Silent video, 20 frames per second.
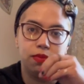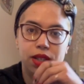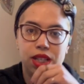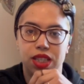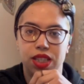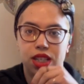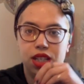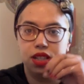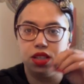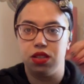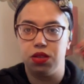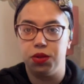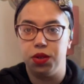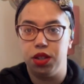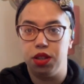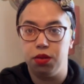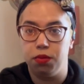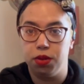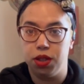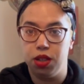make sense to
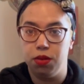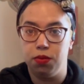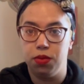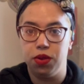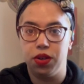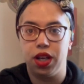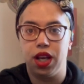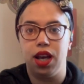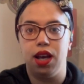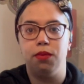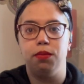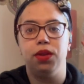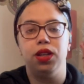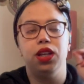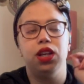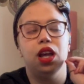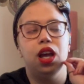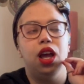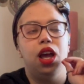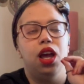other people, Cappy,